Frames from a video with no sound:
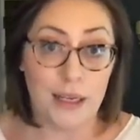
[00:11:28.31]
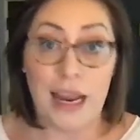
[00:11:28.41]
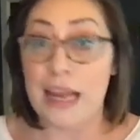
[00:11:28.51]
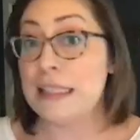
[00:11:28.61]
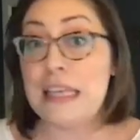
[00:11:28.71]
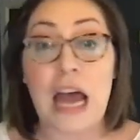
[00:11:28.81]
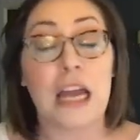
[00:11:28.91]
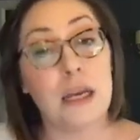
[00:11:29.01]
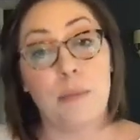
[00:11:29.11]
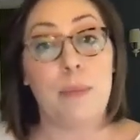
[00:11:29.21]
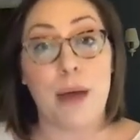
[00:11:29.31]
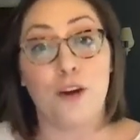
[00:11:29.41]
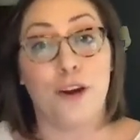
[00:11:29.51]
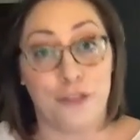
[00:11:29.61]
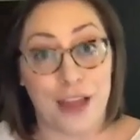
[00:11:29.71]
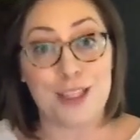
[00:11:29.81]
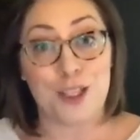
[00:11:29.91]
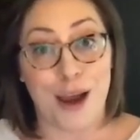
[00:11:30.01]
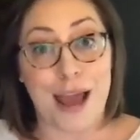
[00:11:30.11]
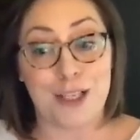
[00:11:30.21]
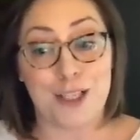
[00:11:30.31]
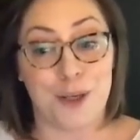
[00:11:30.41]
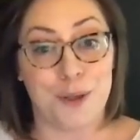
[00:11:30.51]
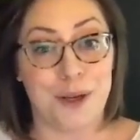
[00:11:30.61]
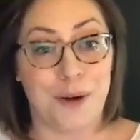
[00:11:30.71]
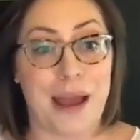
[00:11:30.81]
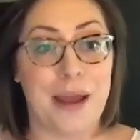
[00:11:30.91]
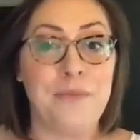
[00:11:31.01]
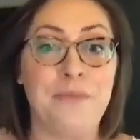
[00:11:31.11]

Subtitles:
It's not going to be better if that's your attitude, okay?